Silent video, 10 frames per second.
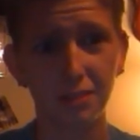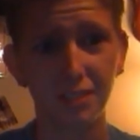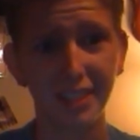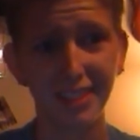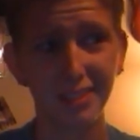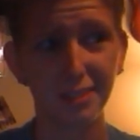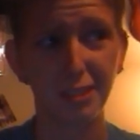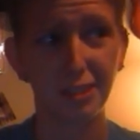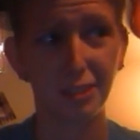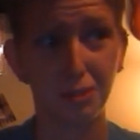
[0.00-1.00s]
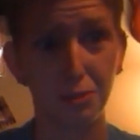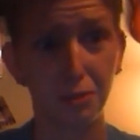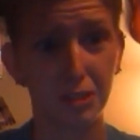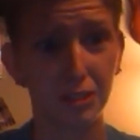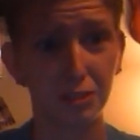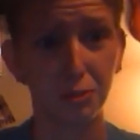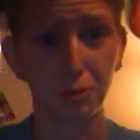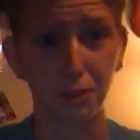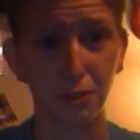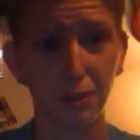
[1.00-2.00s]
I didn't know you could do those things to a
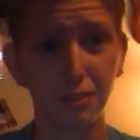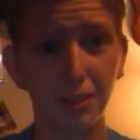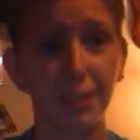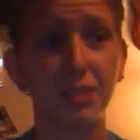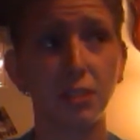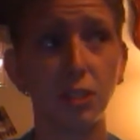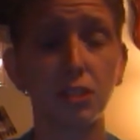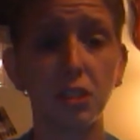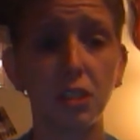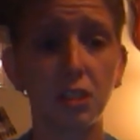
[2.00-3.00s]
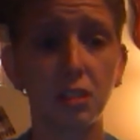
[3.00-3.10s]
girl, like seriously.